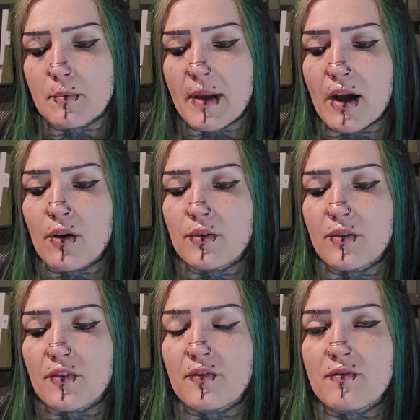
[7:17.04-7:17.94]
about
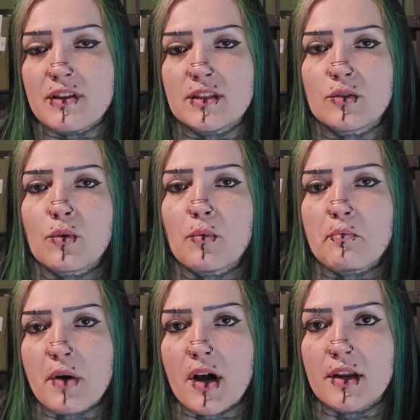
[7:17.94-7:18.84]
the physical
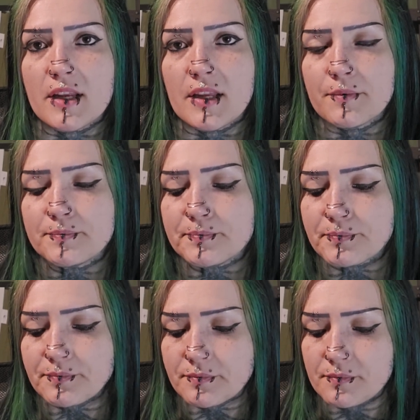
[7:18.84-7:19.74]
body,
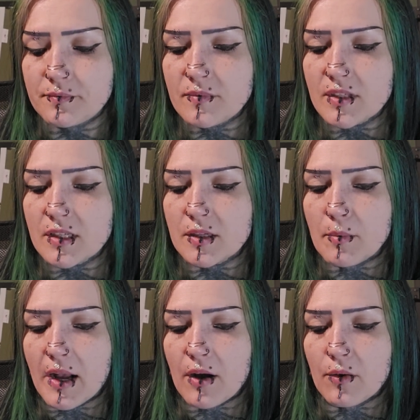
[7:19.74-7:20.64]
and
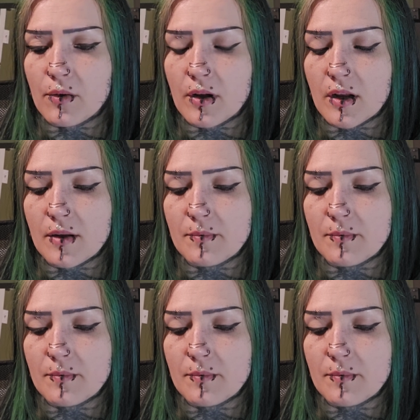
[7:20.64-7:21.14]
about